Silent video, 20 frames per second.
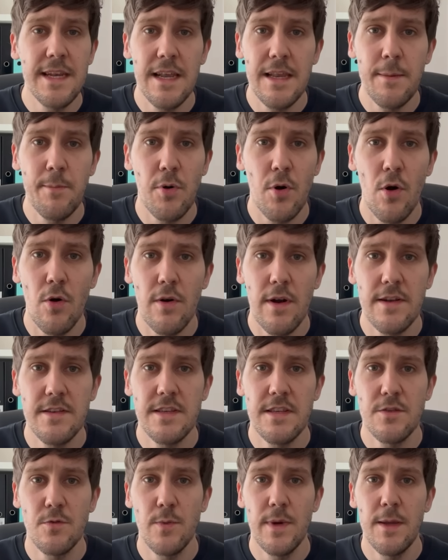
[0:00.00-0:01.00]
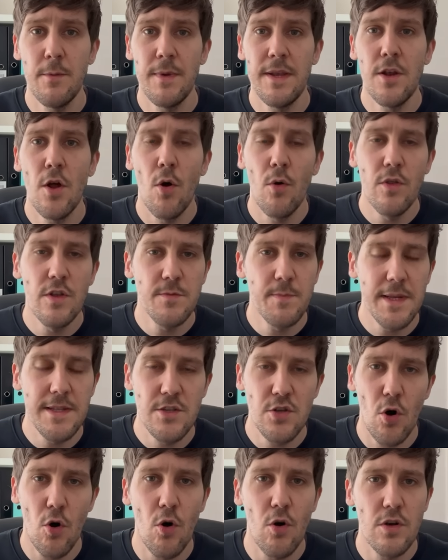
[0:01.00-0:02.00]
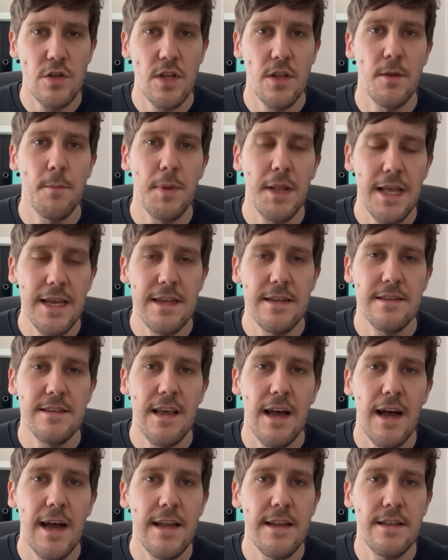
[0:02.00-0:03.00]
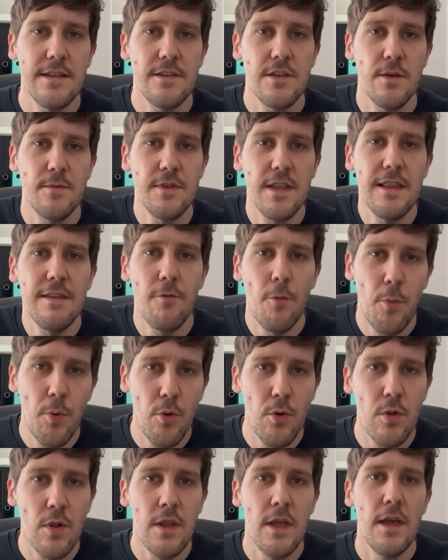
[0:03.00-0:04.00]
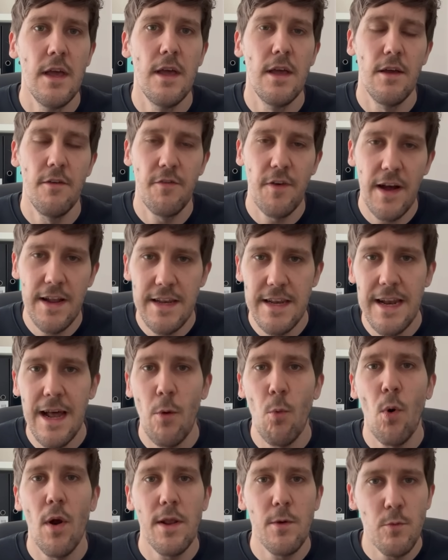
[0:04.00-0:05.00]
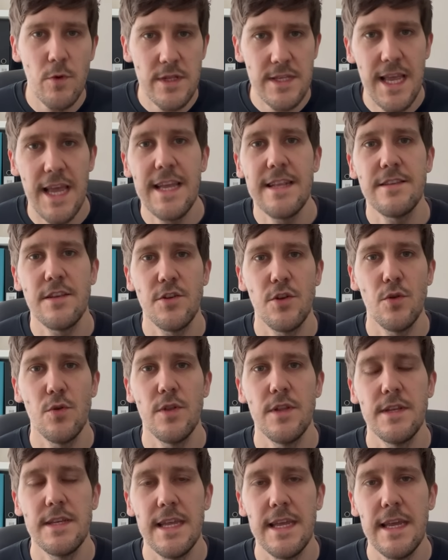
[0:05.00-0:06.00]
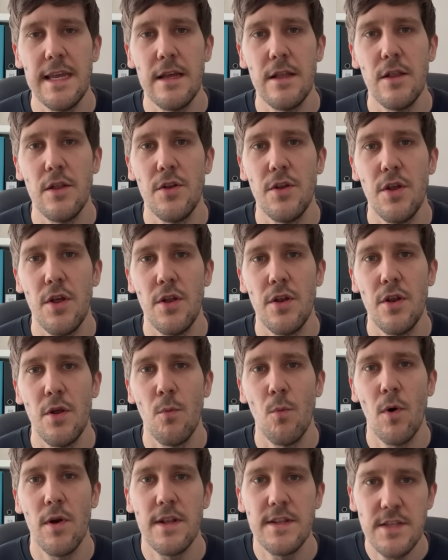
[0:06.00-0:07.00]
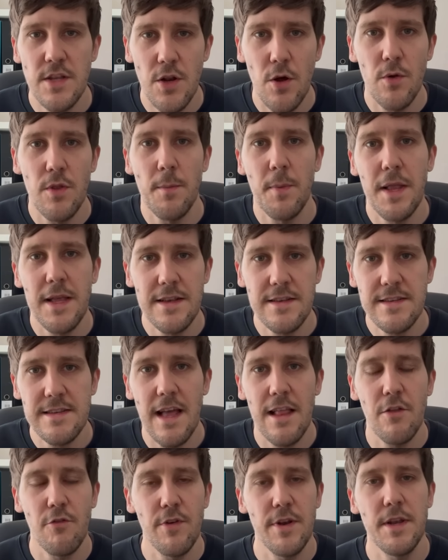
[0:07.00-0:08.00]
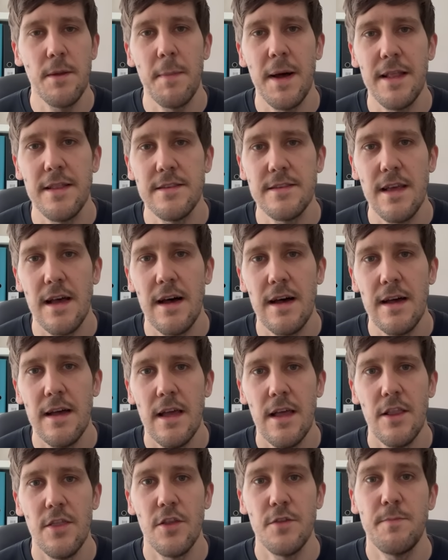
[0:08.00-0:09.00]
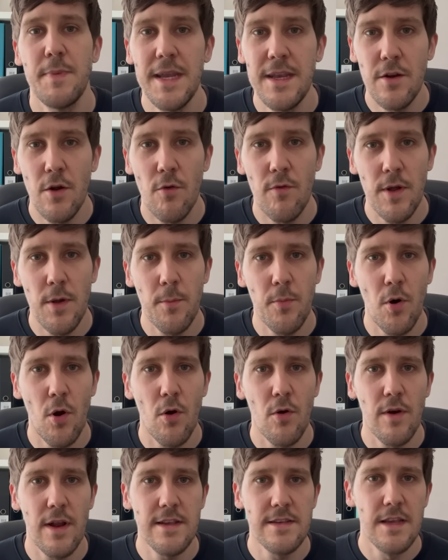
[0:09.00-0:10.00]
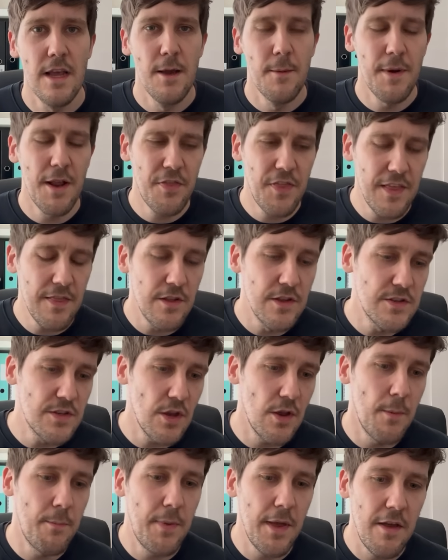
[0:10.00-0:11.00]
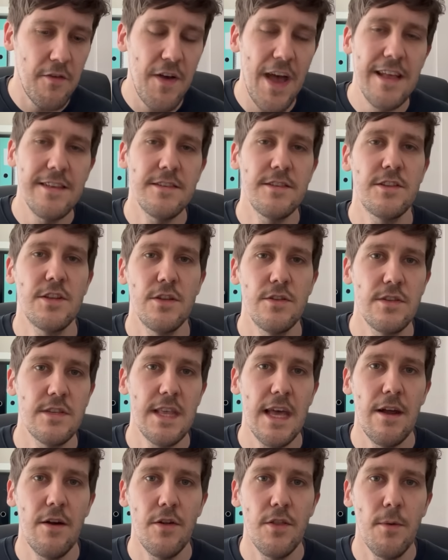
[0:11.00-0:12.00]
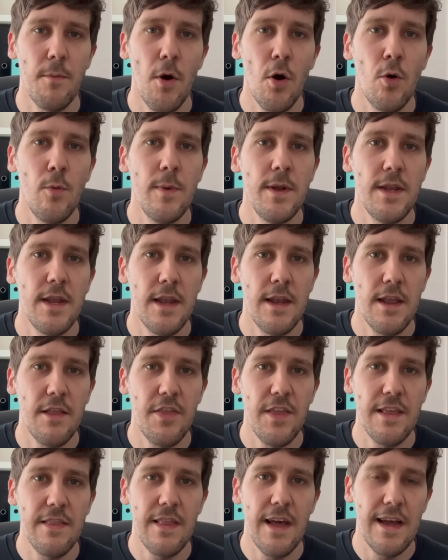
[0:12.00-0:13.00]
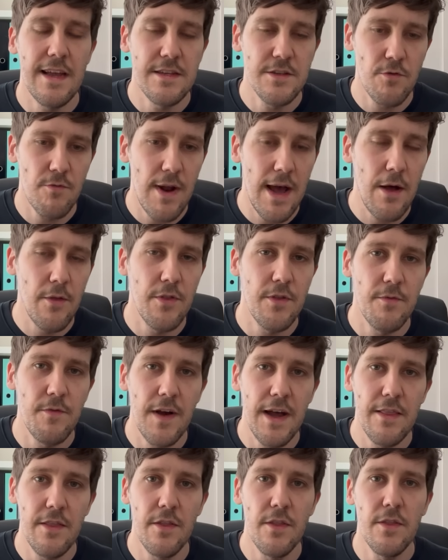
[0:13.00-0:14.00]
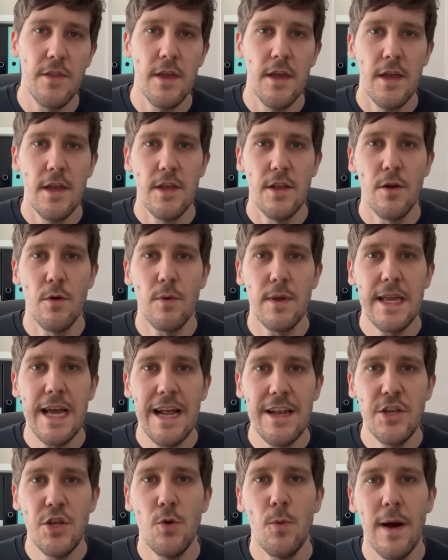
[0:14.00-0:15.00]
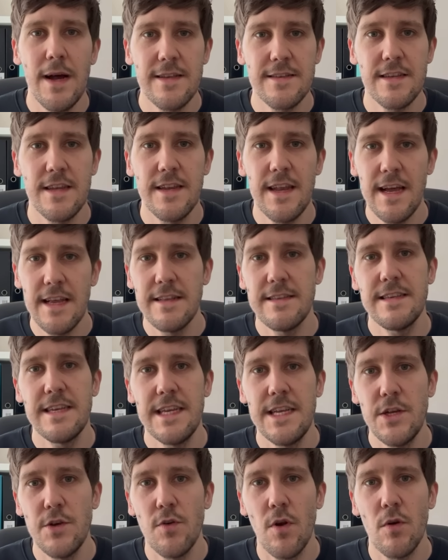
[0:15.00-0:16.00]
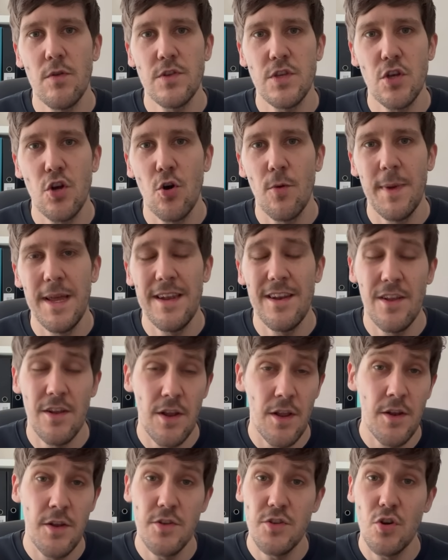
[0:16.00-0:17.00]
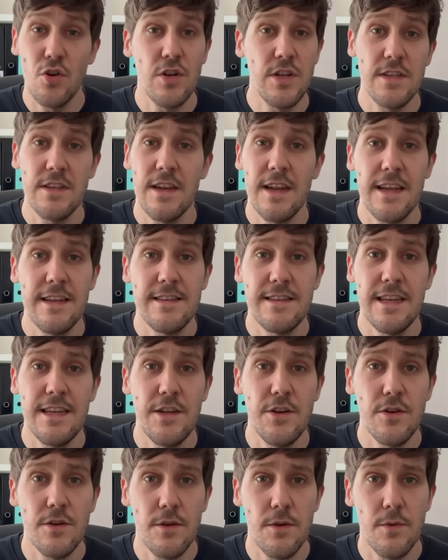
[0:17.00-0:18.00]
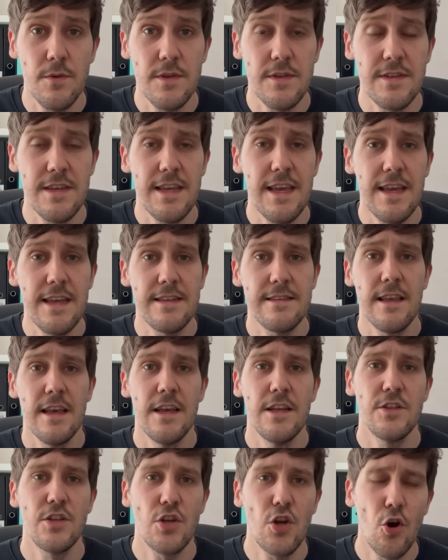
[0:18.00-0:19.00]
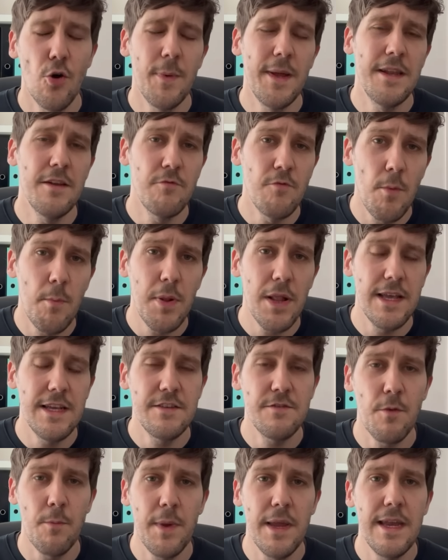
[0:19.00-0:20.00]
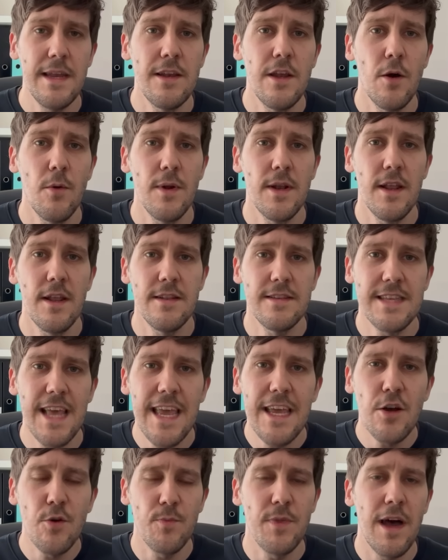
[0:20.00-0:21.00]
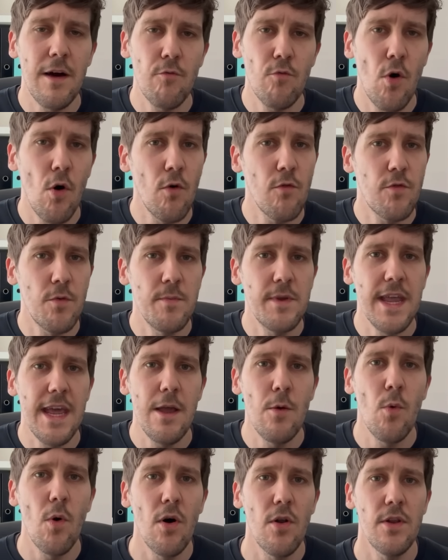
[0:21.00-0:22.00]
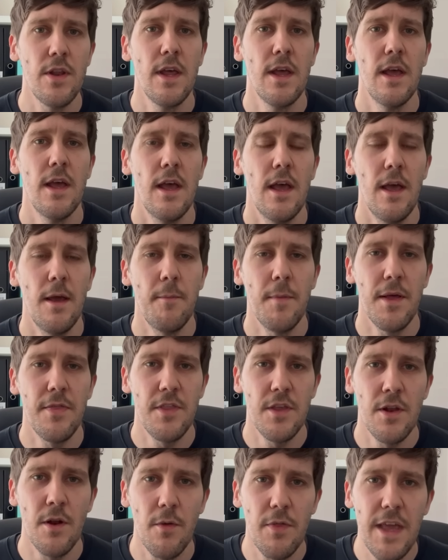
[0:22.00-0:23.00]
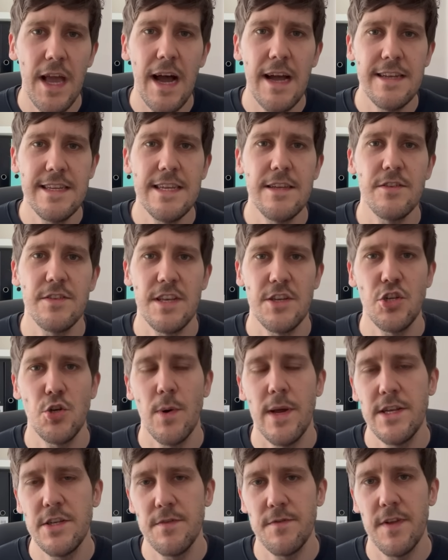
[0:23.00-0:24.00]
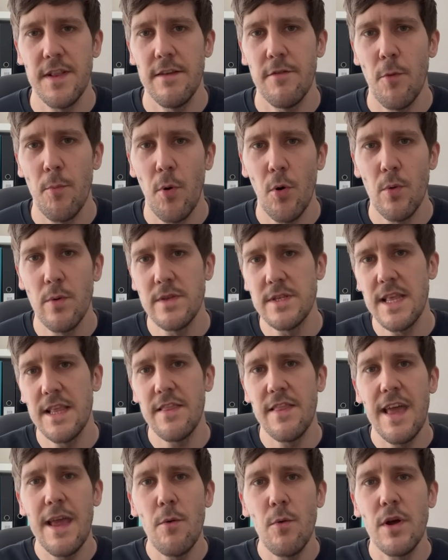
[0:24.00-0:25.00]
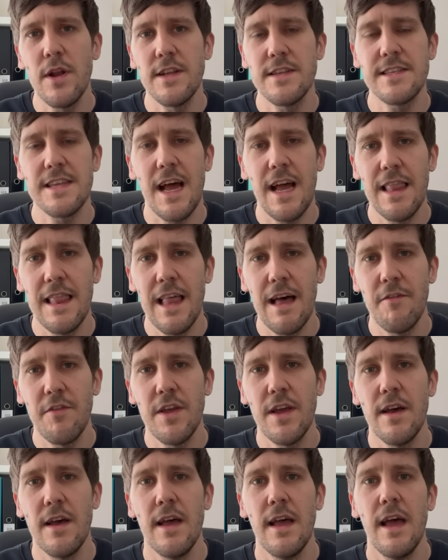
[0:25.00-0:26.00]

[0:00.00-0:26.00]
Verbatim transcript: any progress this week. We know there's been talks on the player side in terms of Liverpool finding out what it would take to do the deal and, and, and wanting to know what the player's salary demands are. There's been no real progress. But I think there's a bit of hesitance there at the moment. And I think that is around the fact that, you know, can you ask a 19 year old to come in and, and, as good as a 19 year old as he is, to come in and replace Fabinho and, and take up that role from day one? Um, you know, the ideal situation for Liverpool was that they were going to sign Lavia